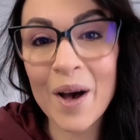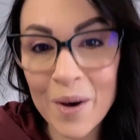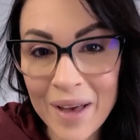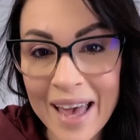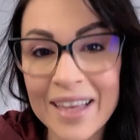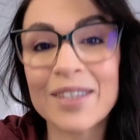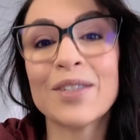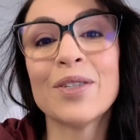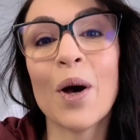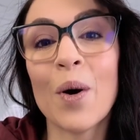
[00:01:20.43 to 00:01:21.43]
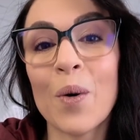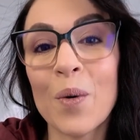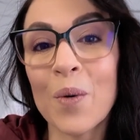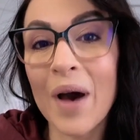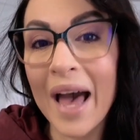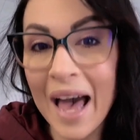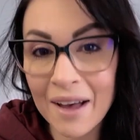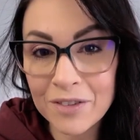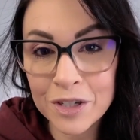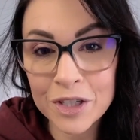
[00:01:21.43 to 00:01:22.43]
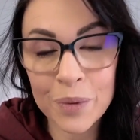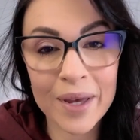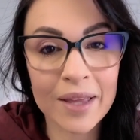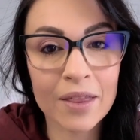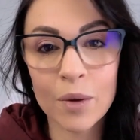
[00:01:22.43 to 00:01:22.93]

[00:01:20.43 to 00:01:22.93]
Okay, so after doing